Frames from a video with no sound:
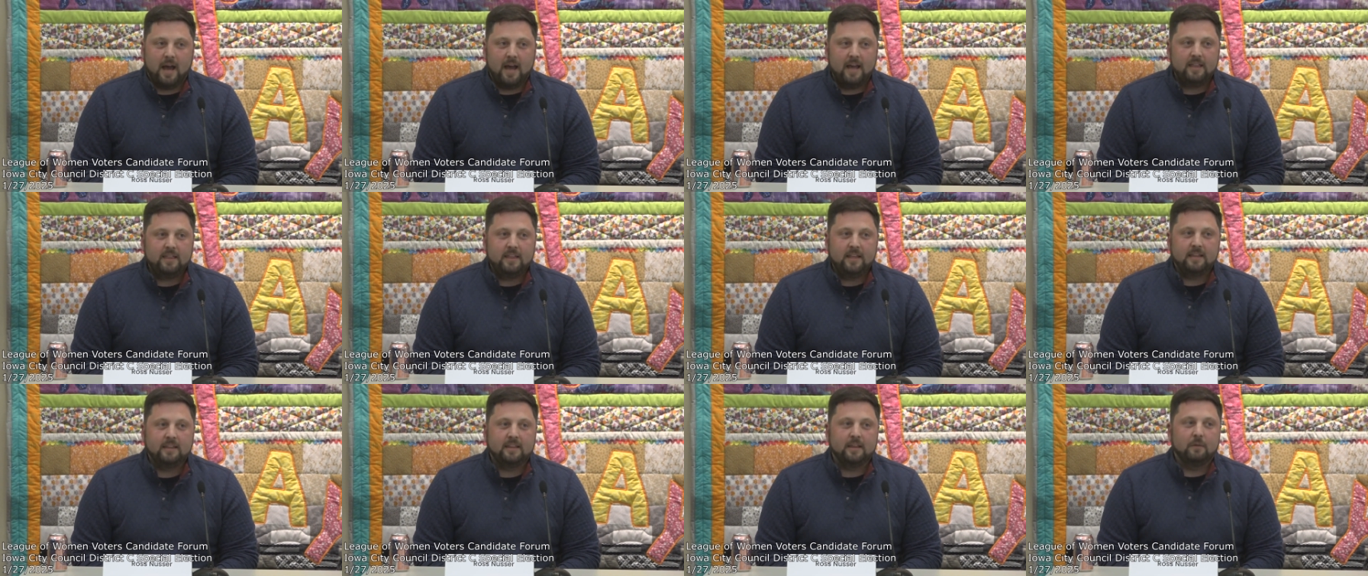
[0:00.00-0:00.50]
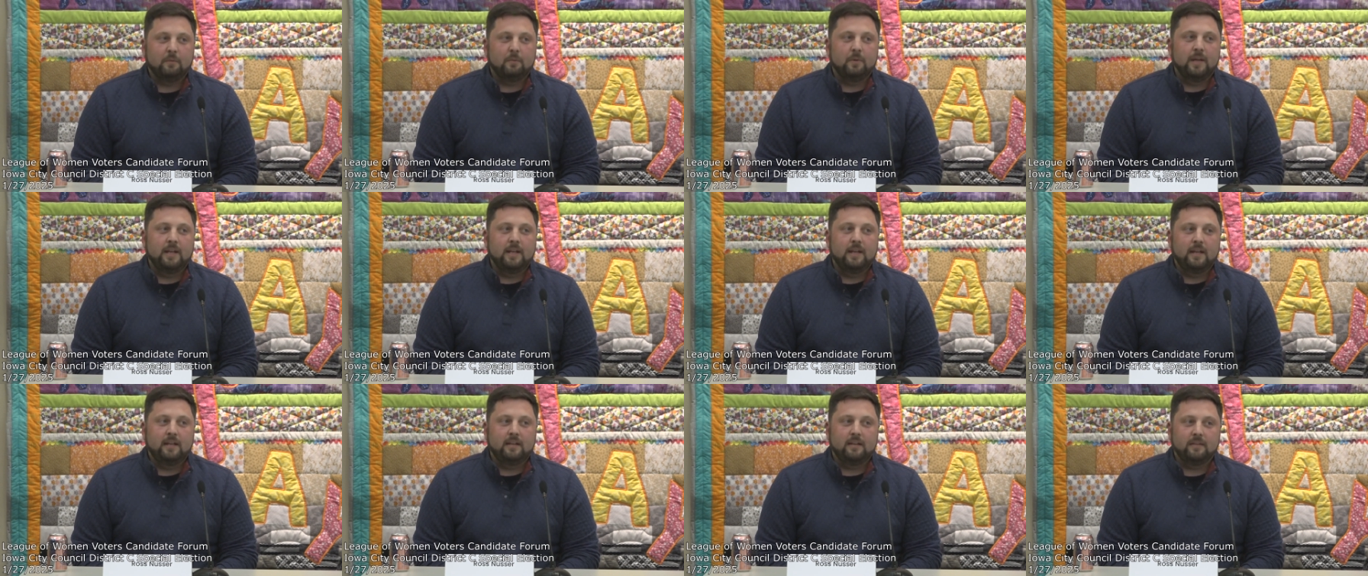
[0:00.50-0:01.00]
I think that
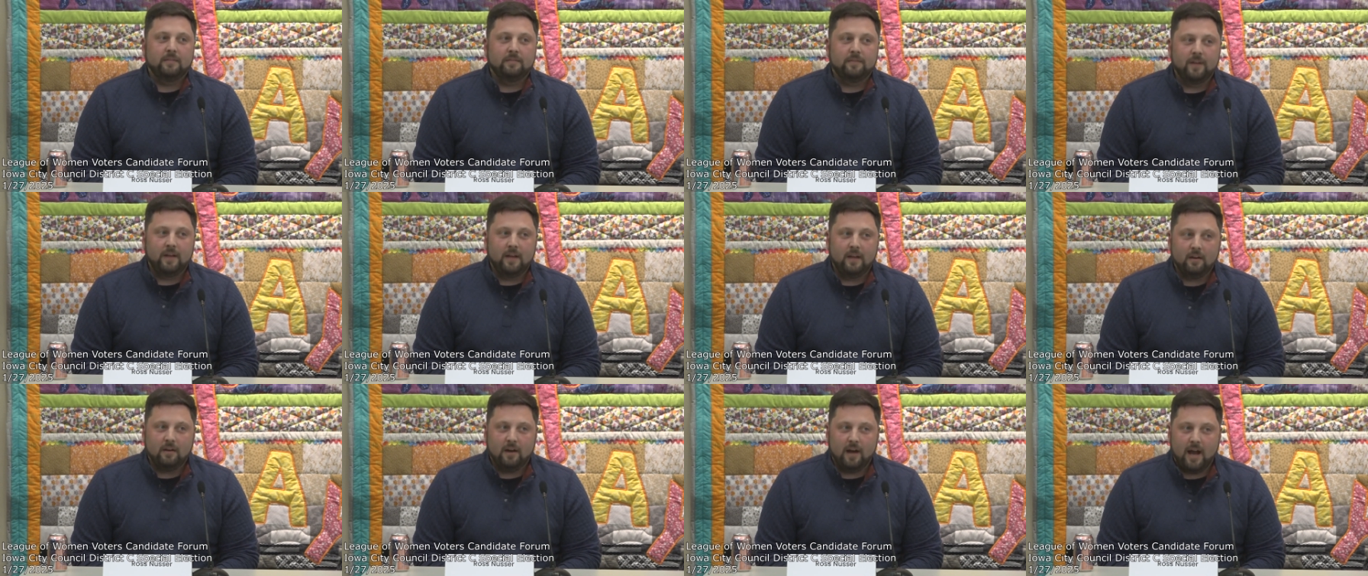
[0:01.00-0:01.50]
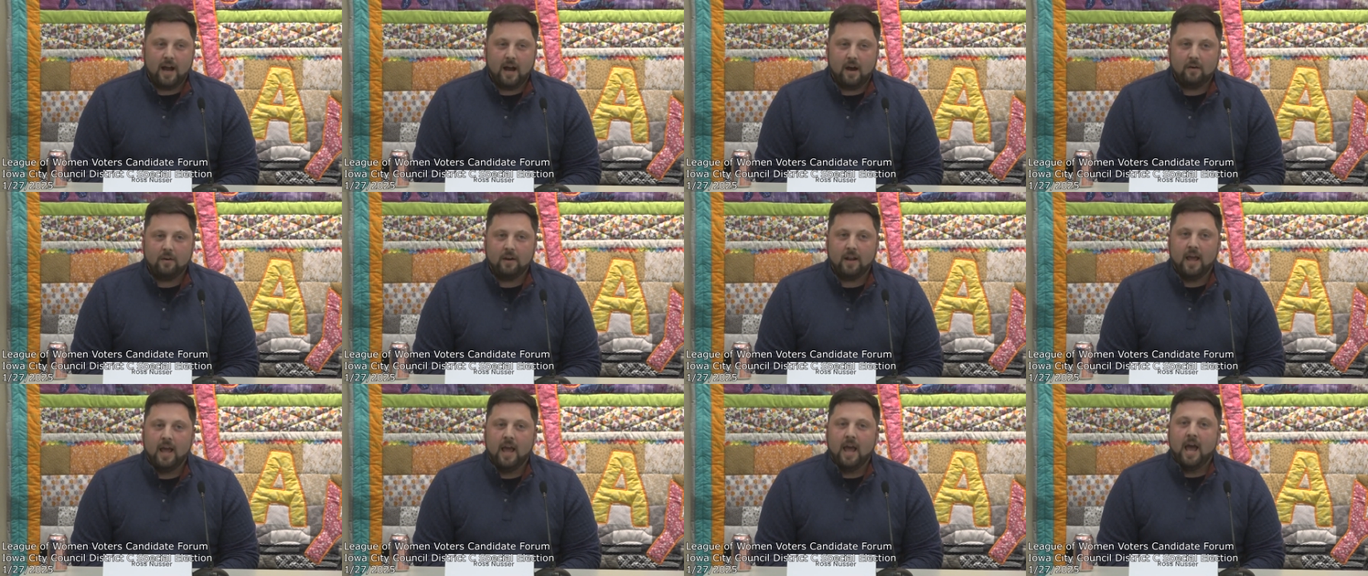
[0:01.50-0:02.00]
we need to figure
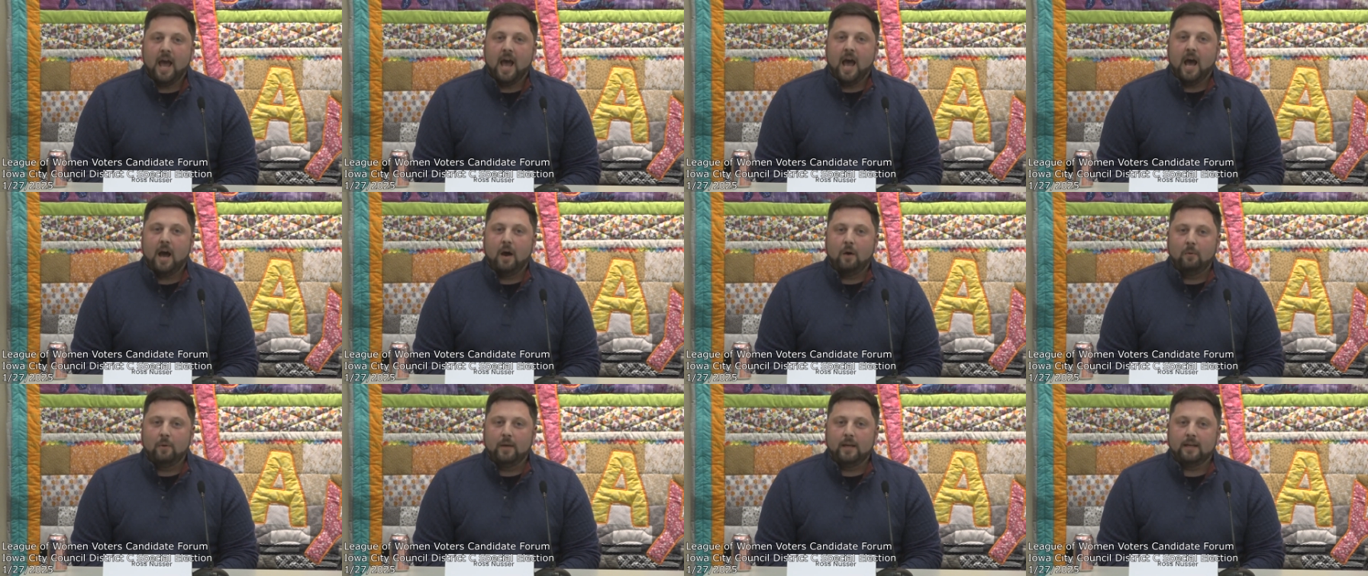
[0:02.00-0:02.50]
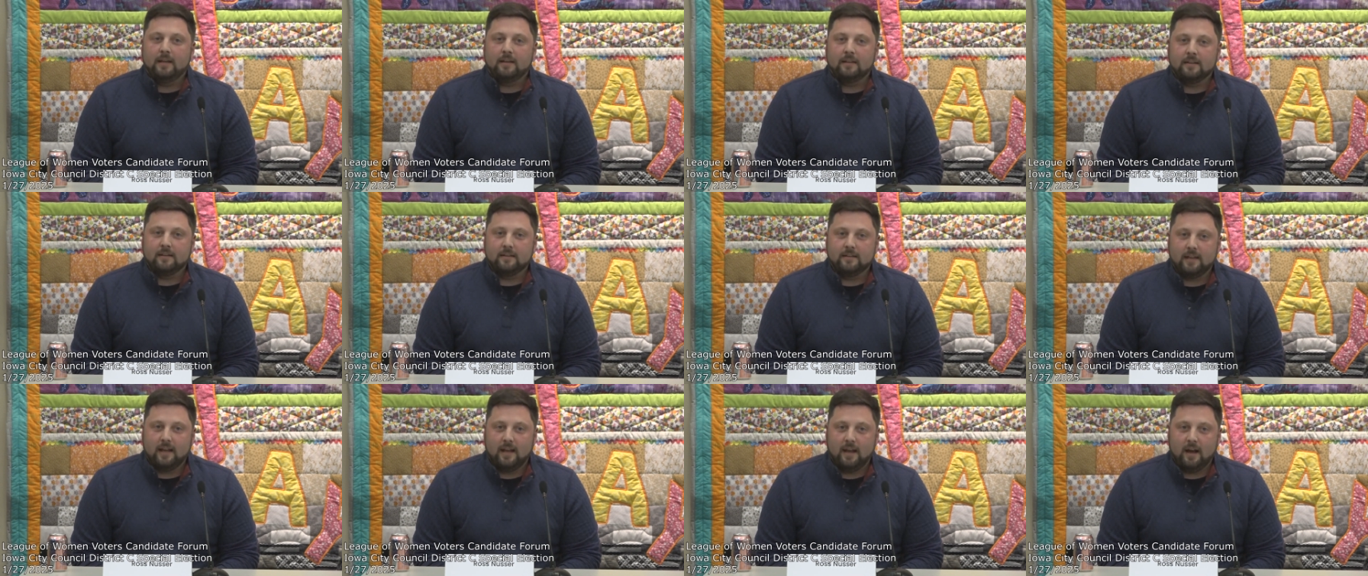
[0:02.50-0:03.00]
out how we can
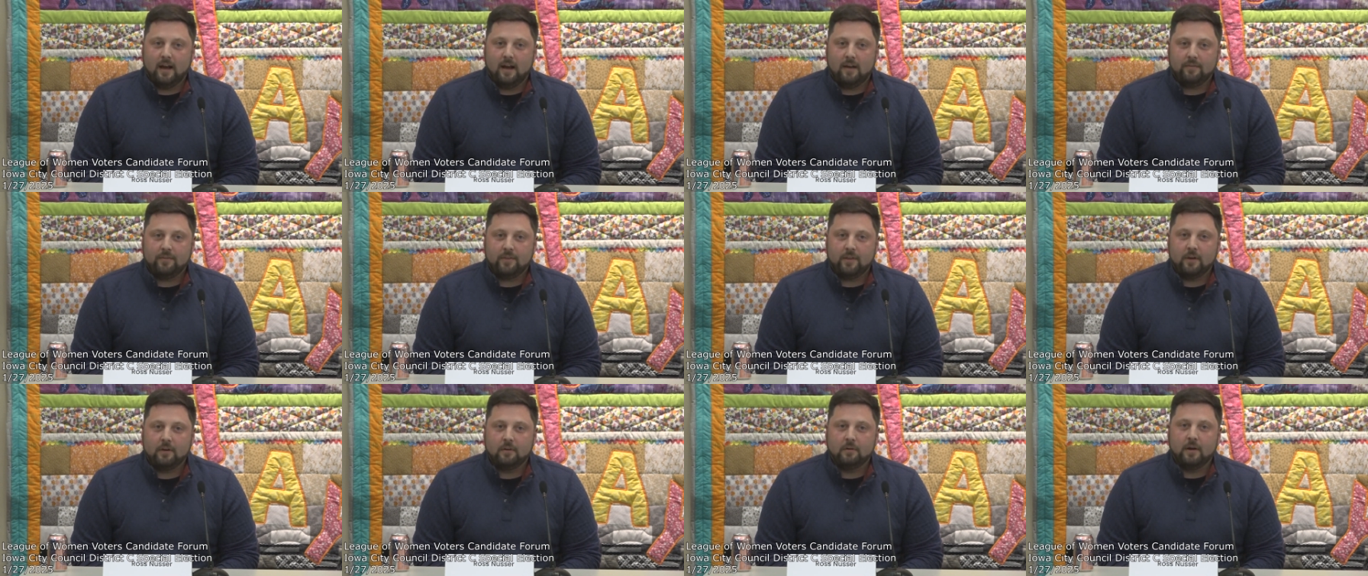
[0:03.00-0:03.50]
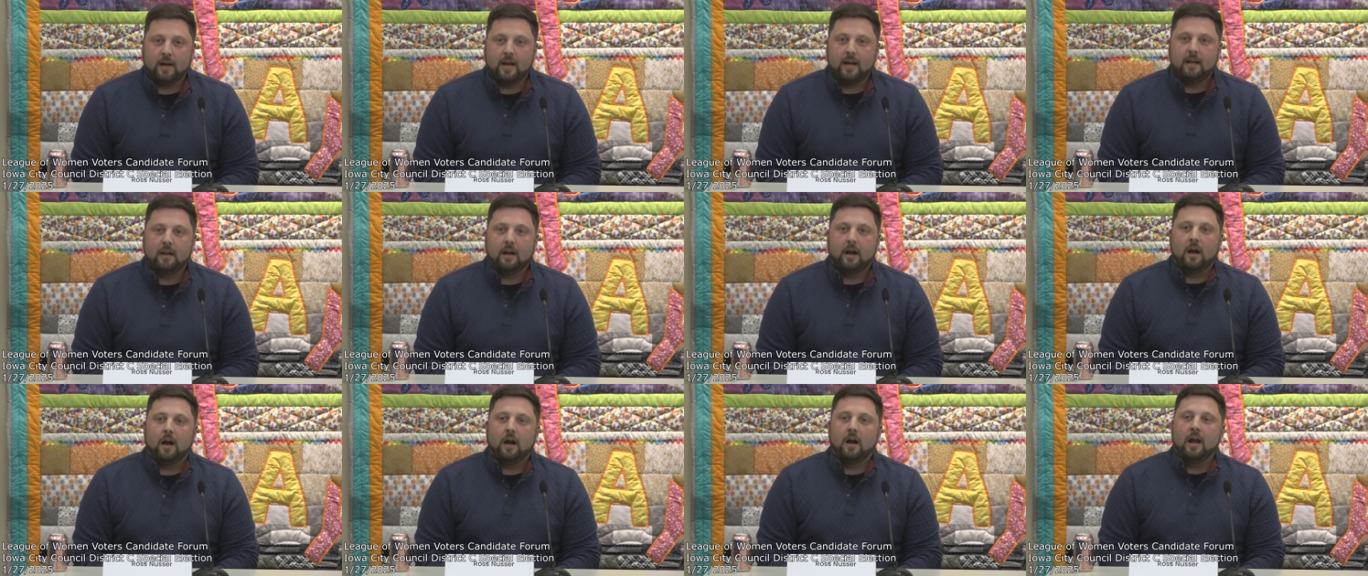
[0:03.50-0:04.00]
stay off their
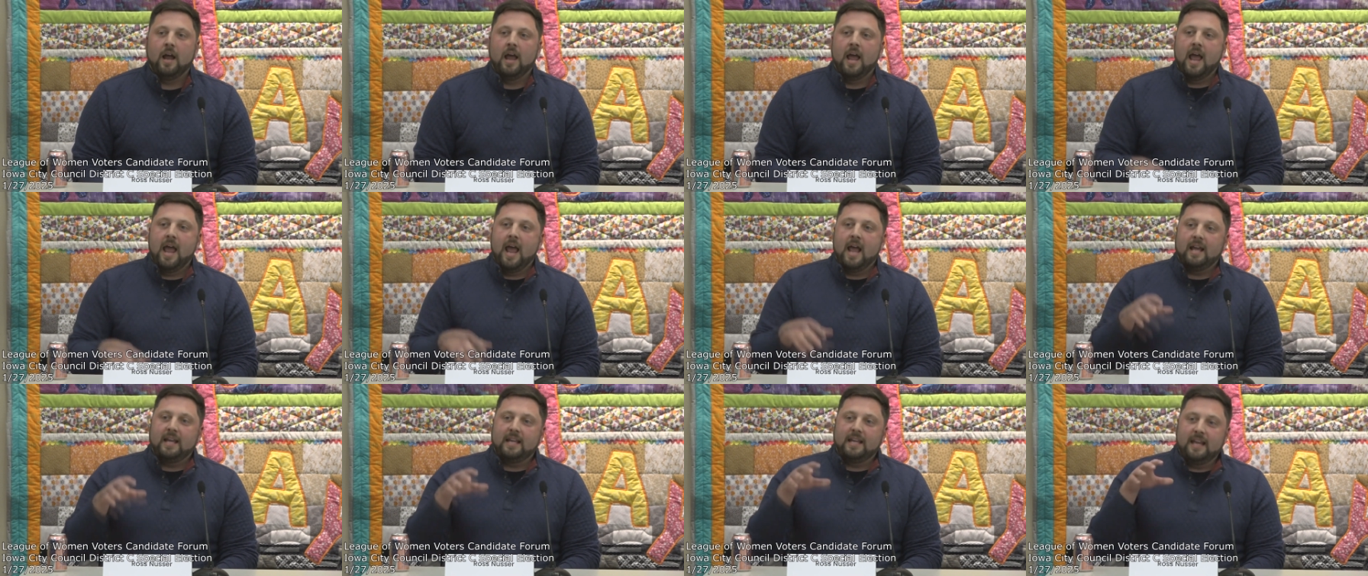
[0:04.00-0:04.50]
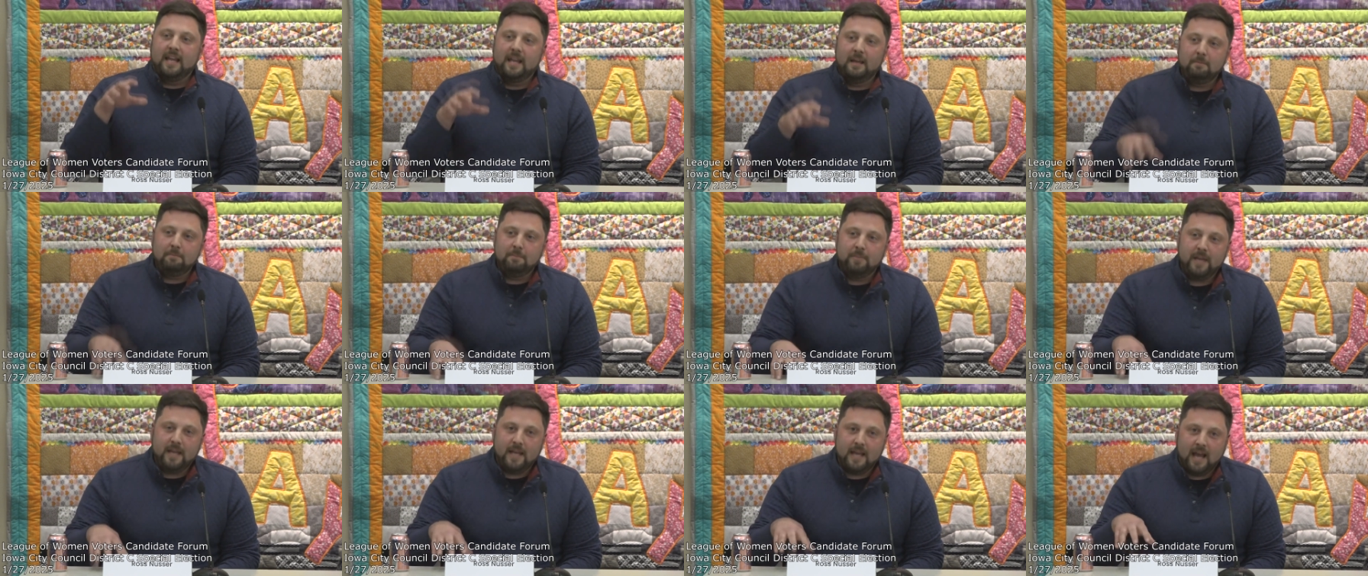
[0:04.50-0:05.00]
radar and
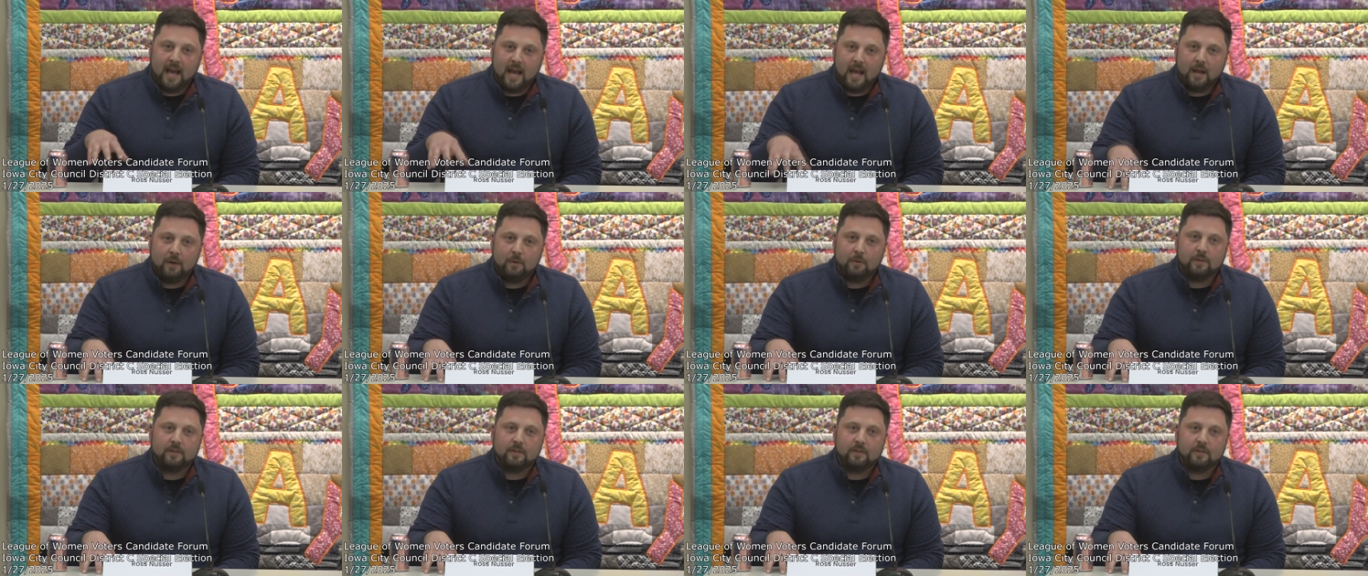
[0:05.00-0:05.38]
keep being Iowa